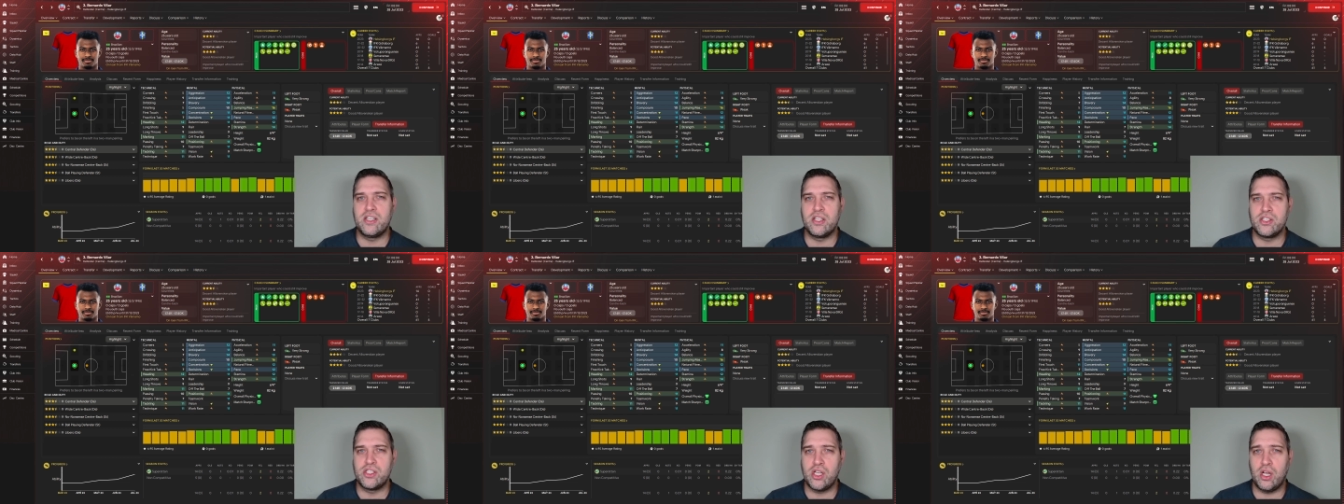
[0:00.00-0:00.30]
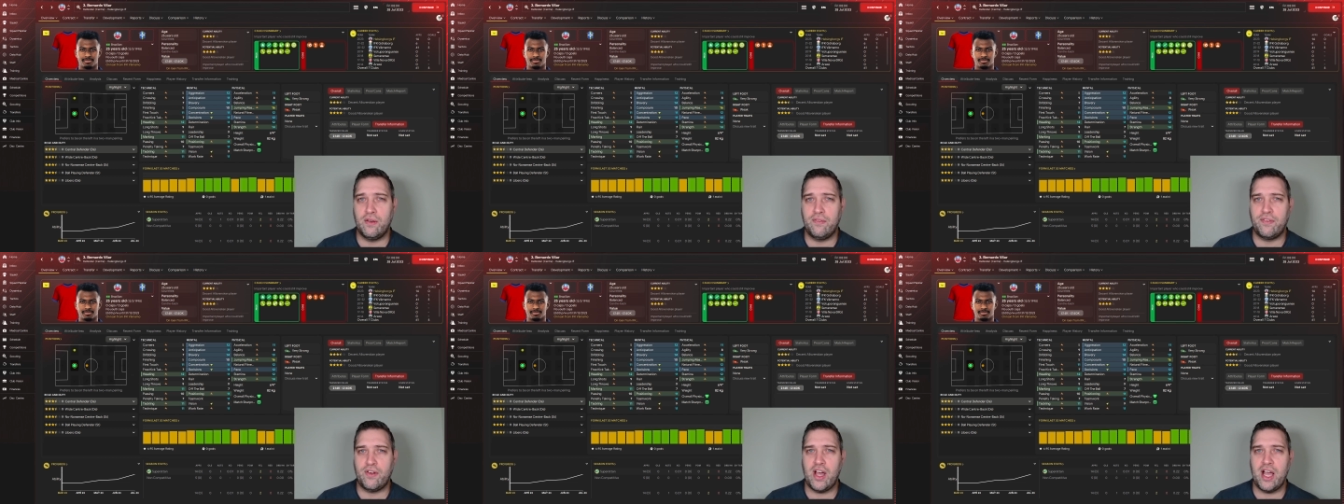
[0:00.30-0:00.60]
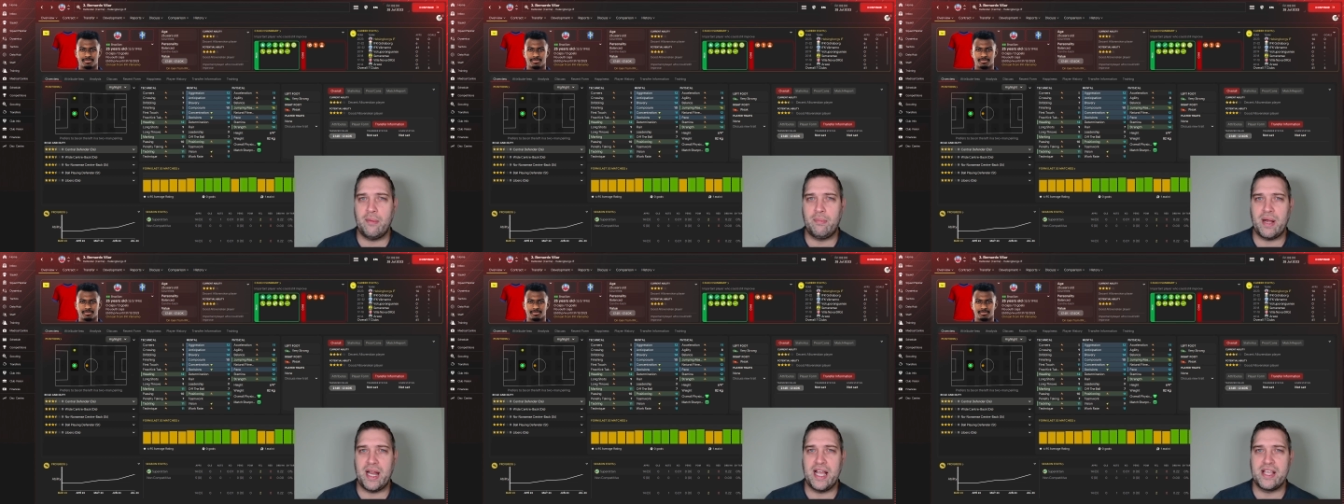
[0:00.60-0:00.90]
top flight
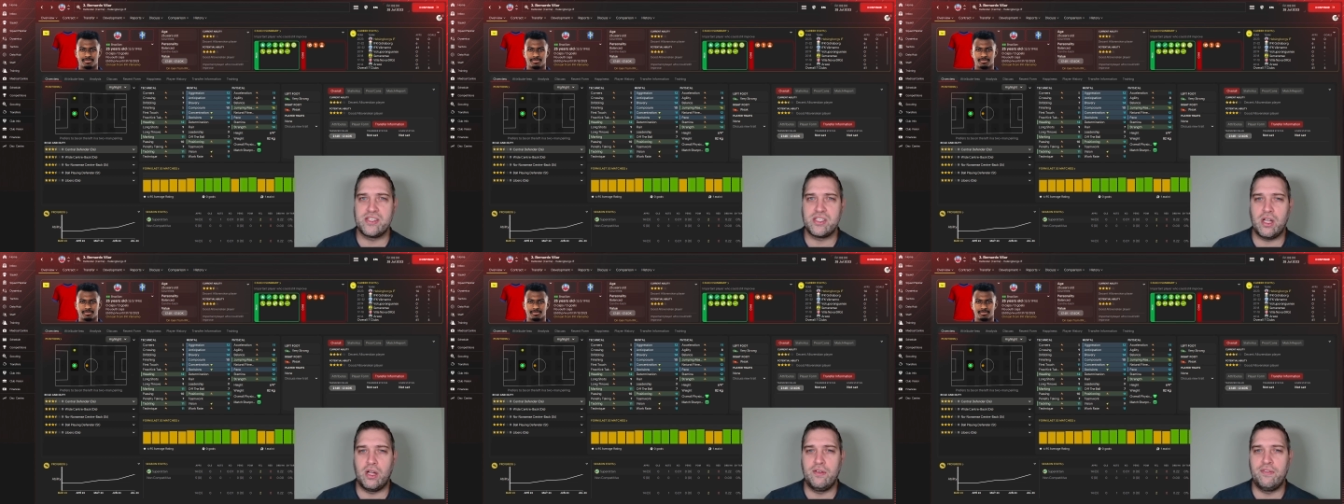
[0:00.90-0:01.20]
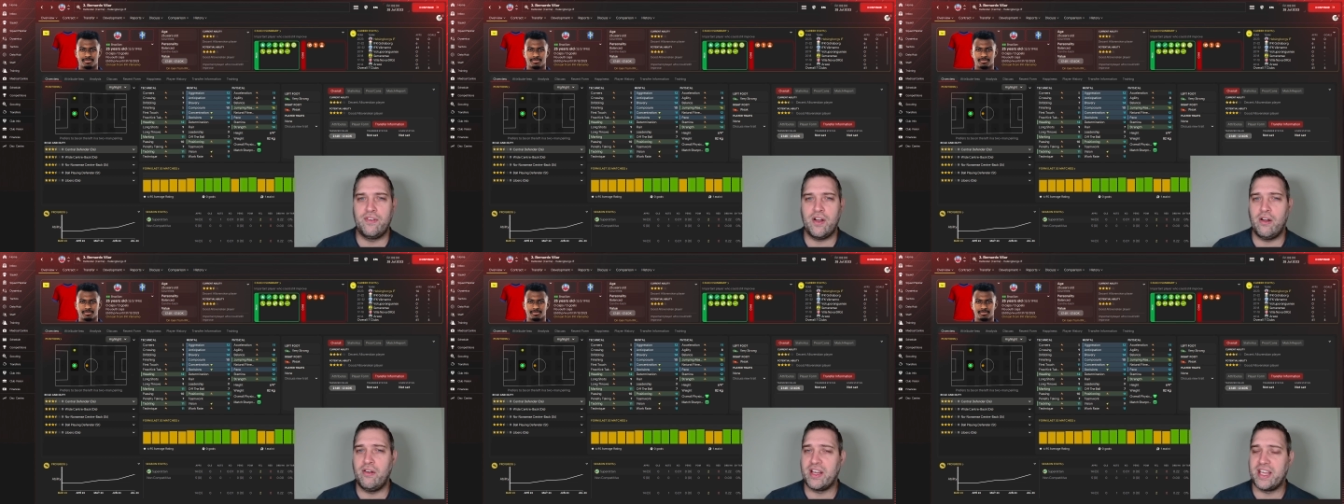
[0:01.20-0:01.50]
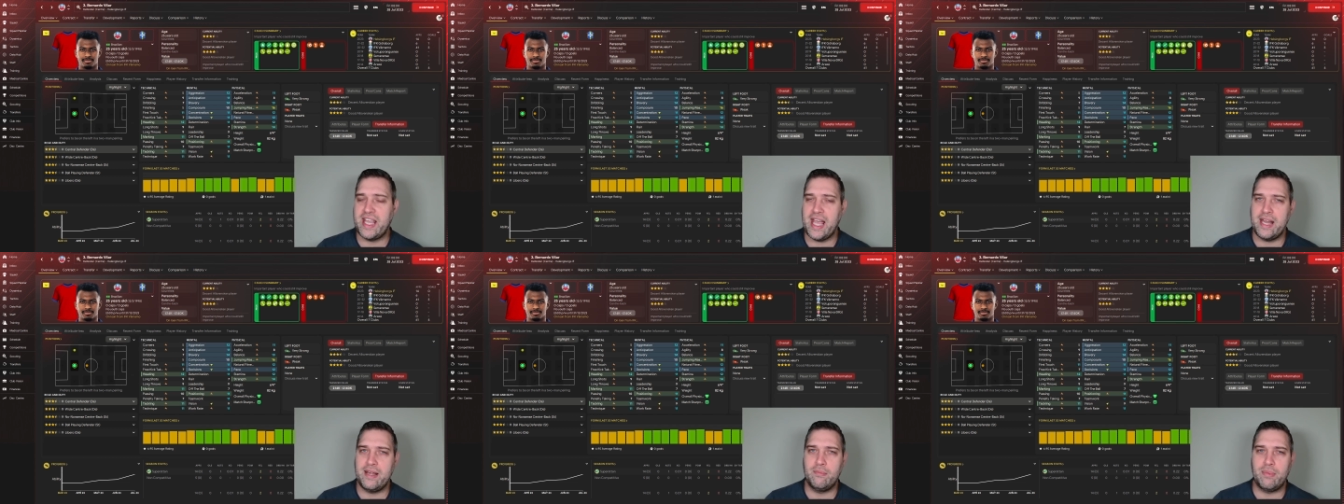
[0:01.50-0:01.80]
player so far,
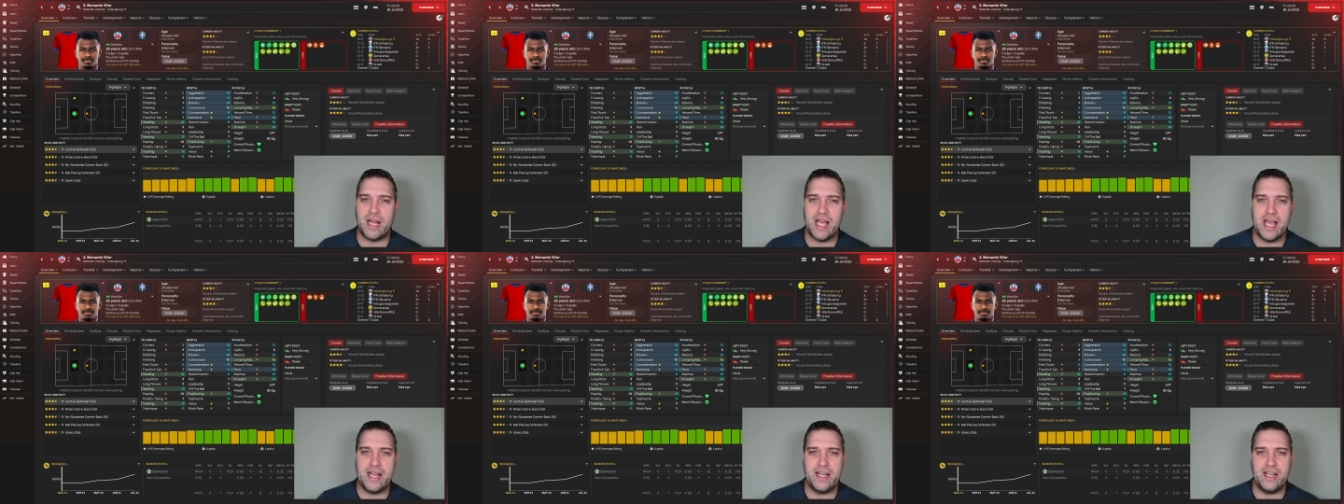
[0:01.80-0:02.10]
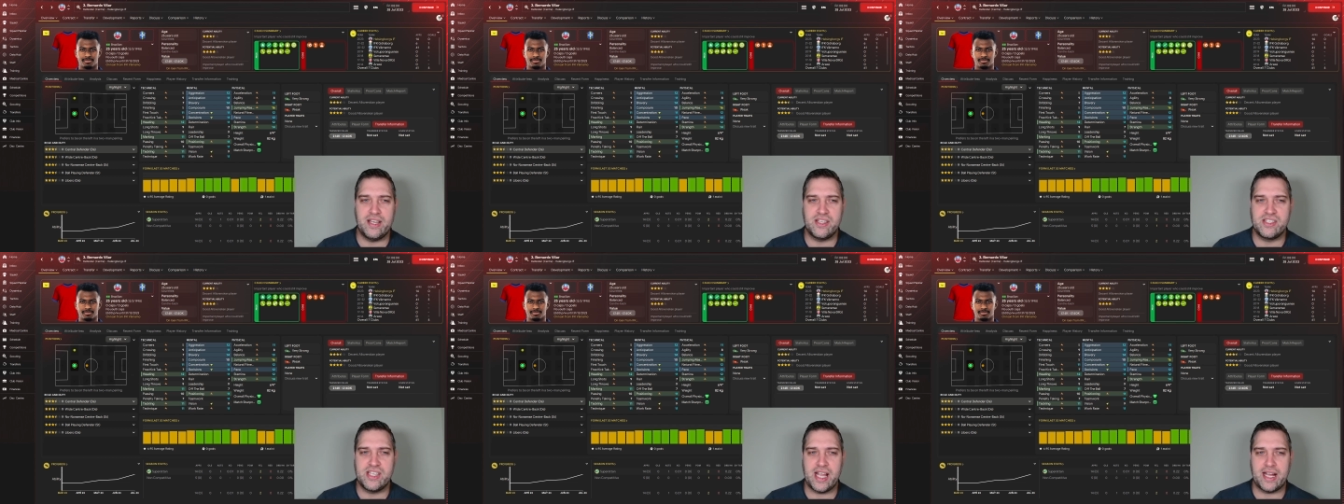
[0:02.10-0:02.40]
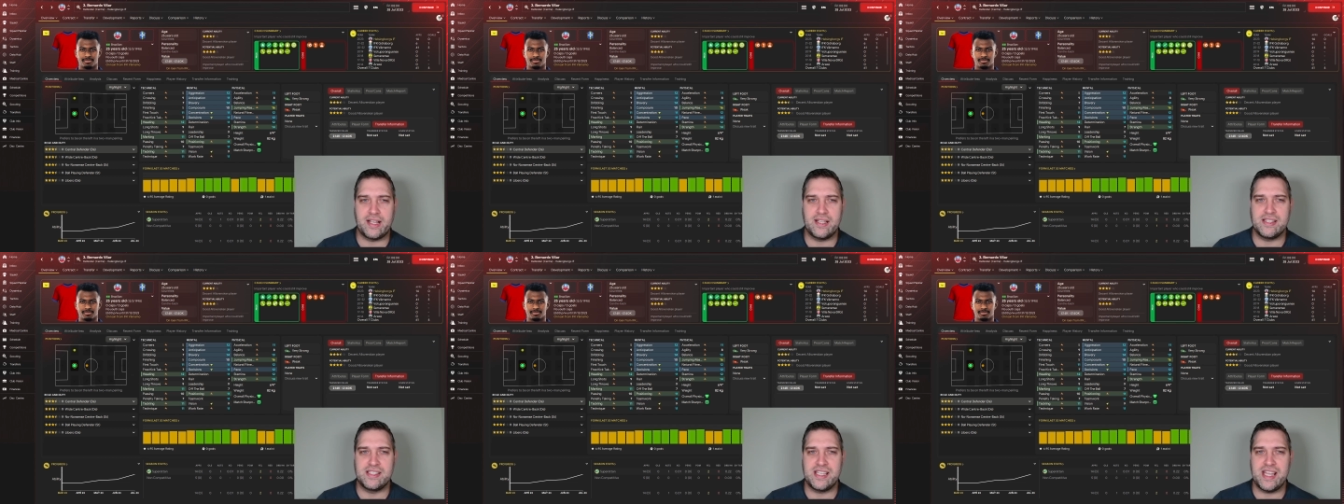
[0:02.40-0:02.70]
again playing in the
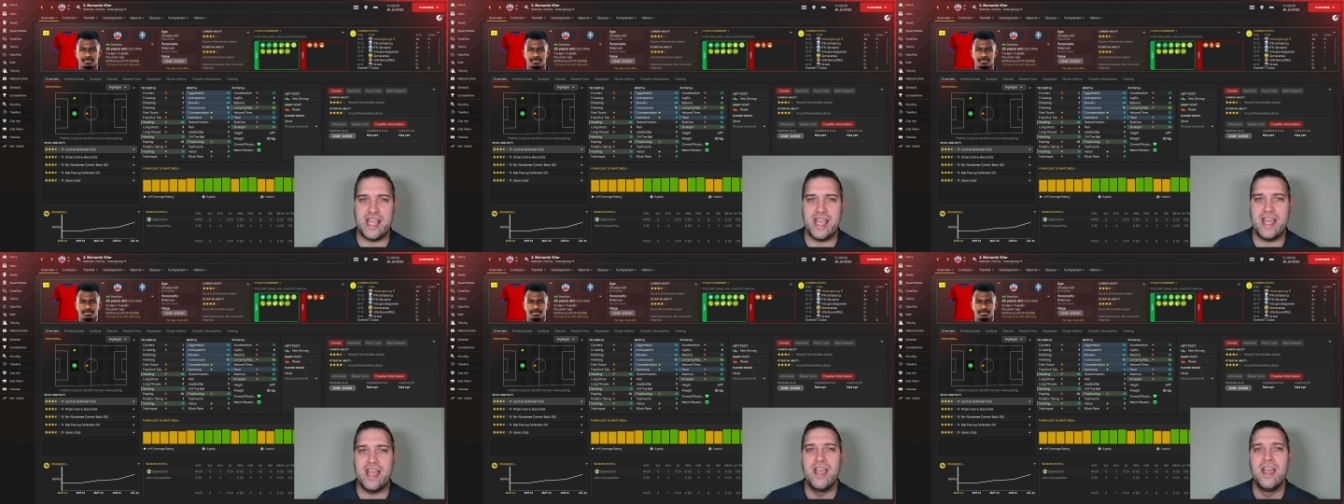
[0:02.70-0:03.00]
second tier.